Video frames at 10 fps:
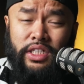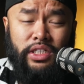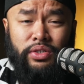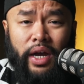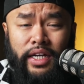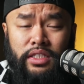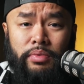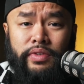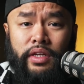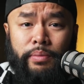just to hide some
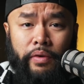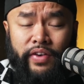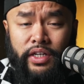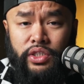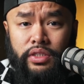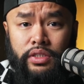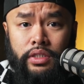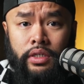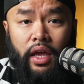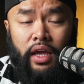of the
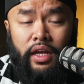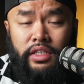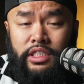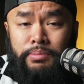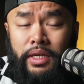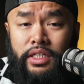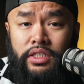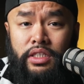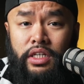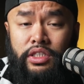imperfections and just make
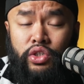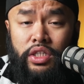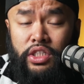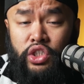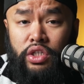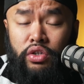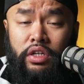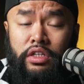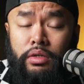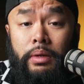the transition look a
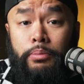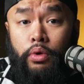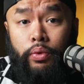little bit more